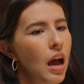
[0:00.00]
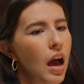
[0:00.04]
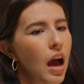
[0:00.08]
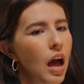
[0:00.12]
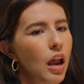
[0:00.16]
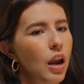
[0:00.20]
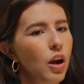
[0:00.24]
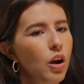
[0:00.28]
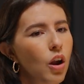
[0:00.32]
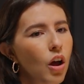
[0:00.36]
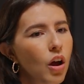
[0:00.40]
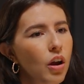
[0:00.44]

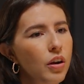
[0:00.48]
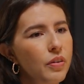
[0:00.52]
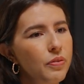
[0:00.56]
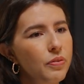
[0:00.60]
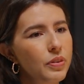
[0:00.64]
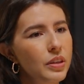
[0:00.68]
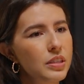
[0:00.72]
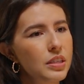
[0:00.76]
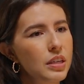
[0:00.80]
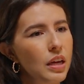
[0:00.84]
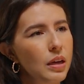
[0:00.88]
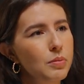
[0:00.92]
a lot of
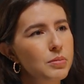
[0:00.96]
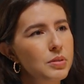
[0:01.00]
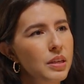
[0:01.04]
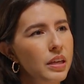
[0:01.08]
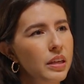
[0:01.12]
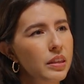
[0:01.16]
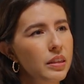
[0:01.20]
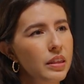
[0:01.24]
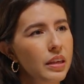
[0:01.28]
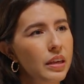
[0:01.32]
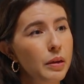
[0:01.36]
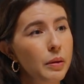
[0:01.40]
the times I
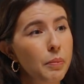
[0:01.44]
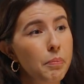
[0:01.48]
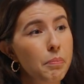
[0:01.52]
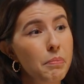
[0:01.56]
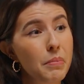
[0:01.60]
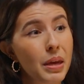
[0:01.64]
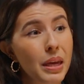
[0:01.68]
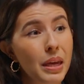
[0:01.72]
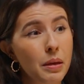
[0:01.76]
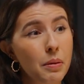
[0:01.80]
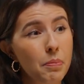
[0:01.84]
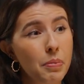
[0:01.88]
think
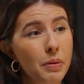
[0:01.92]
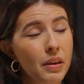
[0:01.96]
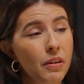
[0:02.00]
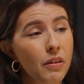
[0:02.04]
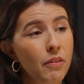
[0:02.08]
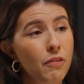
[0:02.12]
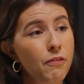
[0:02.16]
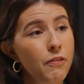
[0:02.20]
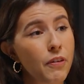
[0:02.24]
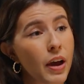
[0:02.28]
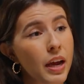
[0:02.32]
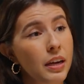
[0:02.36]
maybe
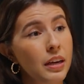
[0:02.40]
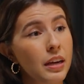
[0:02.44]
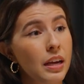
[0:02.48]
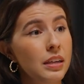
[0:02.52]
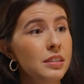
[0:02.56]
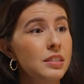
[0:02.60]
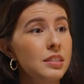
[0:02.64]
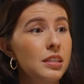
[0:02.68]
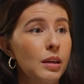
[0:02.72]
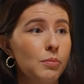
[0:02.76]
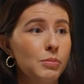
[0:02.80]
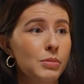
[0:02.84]

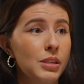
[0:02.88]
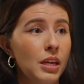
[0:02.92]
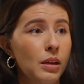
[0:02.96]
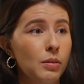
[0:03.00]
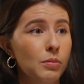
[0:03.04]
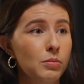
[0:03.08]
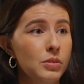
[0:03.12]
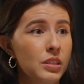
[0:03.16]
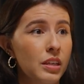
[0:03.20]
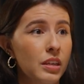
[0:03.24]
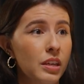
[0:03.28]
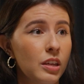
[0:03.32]
finance
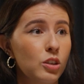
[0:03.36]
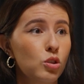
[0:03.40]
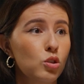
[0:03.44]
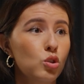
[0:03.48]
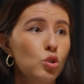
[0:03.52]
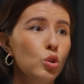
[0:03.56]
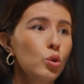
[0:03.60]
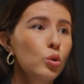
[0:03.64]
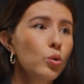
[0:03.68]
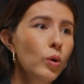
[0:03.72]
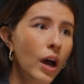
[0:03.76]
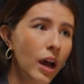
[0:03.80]
sometimes is
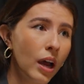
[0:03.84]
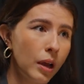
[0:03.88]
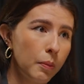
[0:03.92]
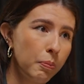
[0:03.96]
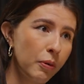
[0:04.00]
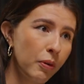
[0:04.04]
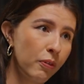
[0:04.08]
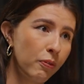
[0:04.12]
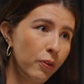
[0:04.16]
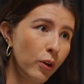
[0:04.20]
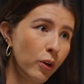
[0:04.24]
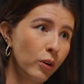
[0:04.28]
too
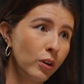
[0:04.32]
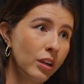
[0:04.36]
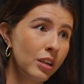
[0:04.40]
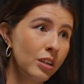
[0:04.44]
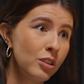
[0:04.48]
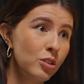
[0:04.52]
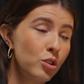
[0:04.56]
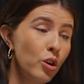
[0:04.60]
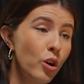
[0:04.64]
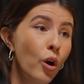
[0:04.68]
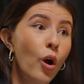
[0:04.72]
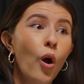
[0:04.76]

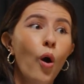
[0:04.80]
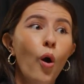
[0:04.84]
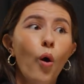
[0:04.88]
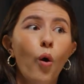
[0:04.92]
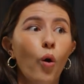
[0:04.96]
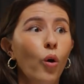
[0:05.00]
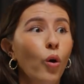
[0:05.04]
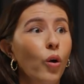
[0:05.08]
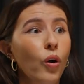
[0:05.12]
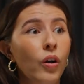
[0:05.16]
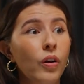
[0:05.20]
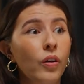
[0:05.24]
hyper-focused
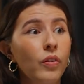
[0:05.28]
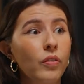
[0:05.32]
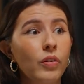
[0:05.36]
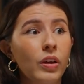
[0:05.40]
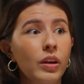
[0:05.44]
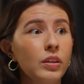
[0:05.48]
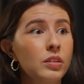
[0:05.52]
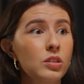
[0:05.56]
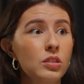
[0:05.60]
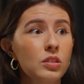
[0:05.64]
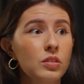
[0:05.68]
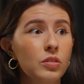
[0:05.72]
or
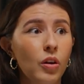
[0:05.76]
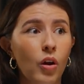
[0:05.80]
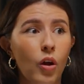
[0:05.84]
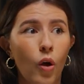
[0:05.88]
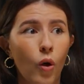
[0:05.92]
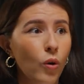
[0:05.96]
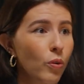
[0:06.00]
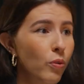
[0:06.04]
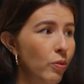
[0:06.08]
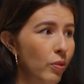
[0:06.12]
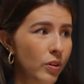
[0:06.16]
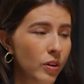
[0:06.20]

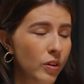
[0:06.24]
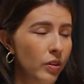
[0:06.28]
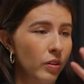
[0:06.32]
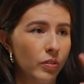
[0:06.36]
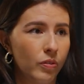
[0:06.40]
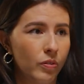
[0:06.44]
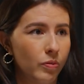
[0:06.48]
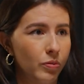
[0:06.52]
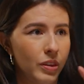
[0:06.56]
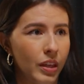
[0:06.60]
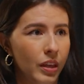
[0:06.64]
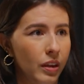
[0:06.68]

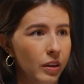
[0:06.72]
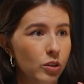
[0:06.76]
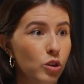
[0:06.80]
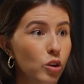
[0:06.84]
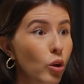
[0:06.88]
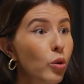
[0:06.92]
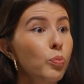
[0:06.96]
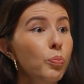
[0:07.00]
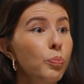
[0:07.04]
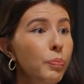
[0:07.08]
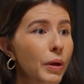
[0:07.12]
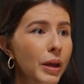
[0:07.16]
they
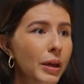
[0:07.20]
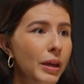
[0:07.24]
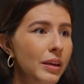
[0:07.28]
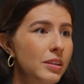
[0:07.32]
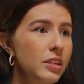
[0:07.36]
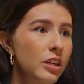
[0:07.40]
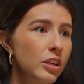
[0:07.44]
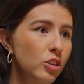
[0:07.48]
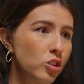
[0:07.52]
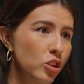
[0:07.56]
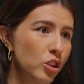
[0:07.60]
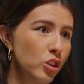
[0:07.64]
don't pay
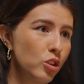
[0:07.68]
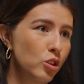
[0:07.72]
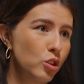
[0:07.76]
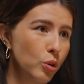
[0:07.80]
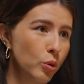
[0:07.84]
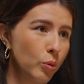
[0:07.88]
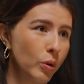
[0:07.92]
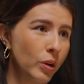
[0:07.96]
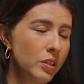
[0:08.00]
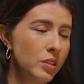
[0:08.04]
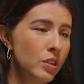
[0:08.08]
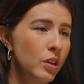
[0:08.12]
attention
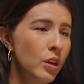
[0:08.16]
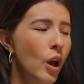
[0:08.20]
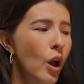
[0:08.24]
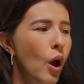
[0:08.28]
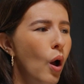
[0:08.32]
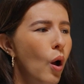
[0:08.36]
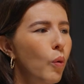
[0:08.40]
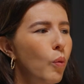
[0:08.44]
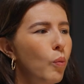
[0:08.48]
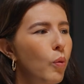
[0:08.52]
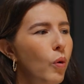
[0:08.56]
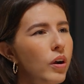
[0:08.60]
to it.
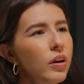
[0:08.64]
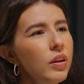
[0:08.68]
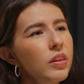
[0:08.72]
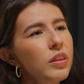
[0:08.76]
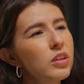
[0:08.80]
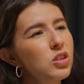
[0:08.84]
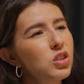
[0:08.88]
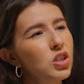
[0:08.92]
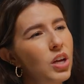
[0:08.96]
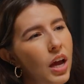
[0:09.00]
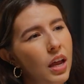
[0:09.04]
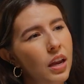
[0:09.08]
What are
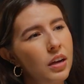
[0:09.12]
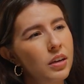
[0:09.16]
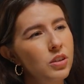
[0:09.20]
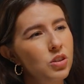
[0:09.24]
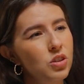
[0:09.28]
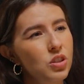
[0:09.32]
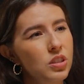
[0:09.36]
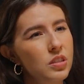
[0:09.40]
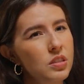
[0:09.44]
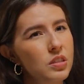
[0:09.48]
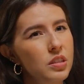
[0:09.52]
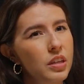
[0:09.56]
the
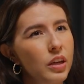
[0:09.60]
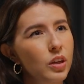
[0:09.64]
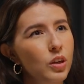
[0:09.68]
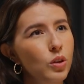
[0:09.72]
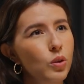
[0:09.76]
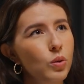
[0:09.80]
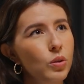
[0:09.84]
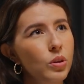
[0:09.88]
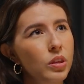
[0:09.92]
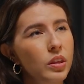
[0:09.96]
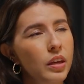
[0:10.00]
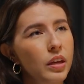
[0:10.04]
challenges that
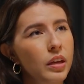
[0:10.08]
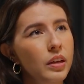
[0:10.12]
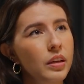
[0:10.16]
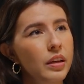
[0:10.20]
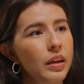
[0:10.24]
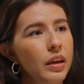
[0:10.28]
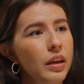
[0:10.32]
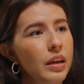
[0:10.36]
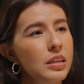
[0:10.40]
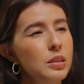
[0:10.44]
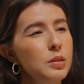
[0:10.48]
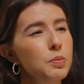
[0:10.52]
you
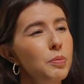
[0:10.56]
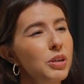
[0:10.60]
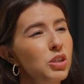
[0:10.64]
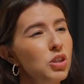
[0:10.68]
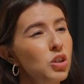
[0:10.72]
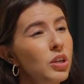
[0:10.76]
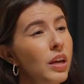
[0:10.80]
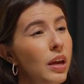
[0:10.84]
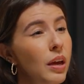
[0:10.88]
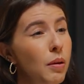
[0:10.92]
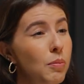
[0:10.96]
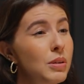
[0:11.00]
think,
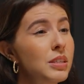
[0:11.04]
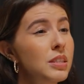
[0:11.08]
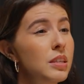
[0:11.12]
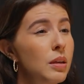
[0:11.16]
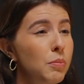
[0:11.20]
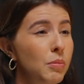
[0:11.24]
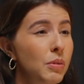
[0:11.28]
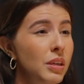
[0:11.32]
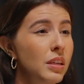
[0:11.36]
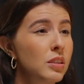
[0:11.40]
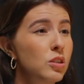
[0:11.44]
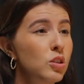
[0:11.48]
especially
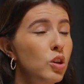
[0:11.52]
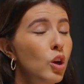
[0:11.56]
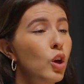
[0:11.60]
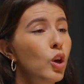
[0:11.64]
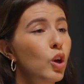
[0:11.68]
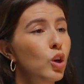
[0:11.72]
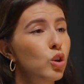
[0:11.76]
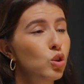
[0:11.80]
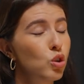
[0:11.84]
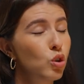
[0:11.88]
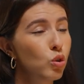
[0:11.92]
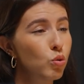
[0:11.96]
MSMEs,
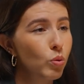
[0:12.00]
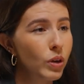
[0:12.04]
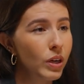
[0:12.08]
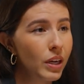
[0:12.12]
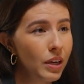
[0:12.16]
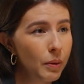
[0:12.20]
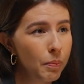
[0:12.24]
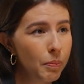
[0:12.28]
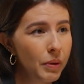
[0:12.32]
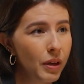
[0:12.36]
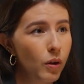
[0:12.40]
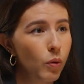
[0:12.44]
should
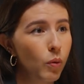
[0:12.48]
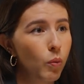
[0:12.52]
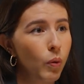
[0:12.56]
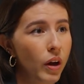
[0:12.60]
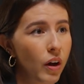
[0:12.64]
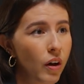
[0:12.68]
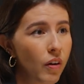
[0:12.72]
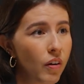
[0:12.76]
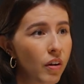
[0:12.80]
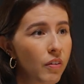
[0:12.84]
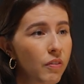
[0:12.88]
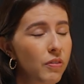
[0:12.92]
really be
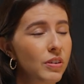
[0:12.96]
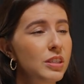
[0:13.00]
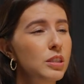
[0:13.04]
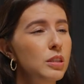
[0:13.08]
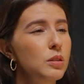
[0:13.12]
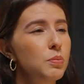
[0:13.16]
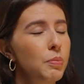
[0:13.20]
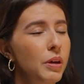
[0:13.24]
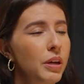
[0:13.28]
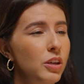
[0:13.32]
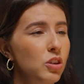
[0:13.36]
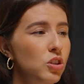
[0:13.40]
aware of,
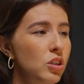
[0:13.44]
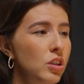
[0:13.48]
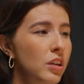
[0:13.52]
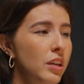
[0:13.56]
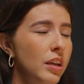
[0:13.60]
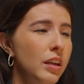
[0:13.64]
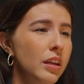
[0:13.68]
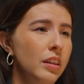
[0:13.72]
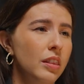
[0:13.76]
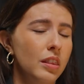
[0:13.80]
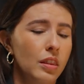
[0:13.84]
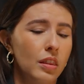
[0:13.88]

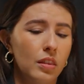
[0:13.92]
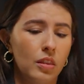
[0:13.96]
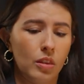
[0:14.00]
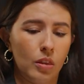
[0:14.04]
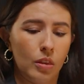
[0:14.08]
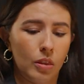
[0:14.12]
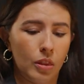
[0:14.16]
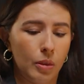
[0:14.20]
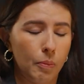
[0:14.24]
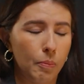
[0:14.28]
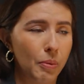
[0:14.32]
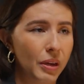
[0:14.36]
especially in
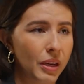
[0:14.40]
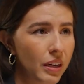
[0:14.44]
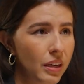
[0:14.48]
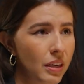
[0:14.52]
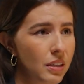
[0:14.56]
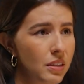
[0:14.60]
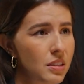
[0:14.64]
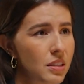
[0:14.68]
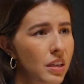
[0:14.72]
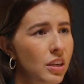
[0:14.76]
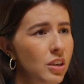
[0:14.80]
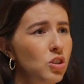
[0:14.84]
the
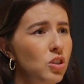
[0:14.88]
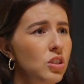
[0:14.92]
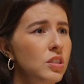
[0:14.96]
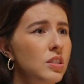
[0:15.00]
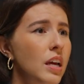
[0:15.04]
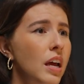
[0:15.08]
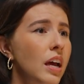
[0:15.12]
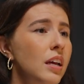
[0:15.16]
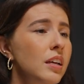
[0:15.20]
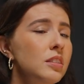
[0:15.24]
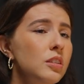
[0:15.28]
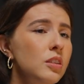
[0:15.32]
beginning stages
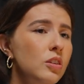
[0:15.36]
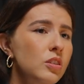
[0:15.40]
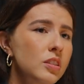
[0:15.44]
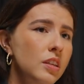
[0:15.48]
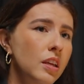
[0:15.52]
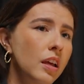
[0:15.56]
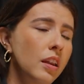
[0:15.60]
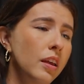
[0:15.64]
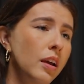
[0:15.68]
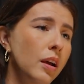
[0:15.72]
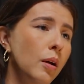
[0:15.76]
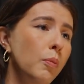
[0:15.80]
as they're
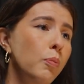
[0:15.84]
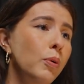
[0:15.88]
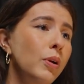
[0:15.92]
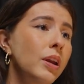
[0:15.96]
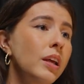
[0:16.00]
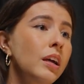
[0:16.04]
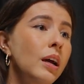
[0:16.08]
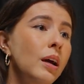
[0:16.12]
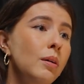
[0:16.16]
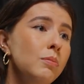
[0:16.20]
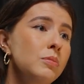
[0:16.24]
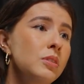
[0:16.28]
scaling up when
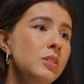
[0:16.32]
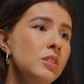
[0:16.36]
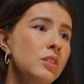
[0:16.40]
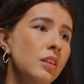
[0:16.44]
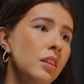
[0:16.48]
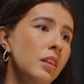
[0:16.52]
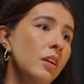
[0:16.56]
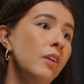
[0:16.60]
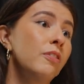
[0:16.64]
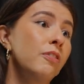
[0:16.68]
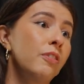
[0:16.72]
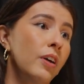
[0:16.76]
it comes to
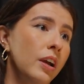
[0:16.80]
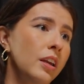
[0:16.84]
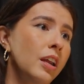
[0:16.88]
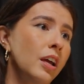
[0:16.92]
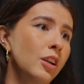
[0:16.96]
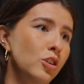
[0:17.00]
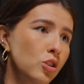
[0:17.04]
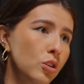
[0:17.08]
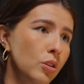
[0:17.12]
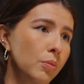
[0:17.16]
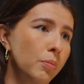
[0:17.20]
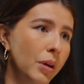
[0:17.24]
their
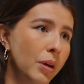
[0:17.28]
financial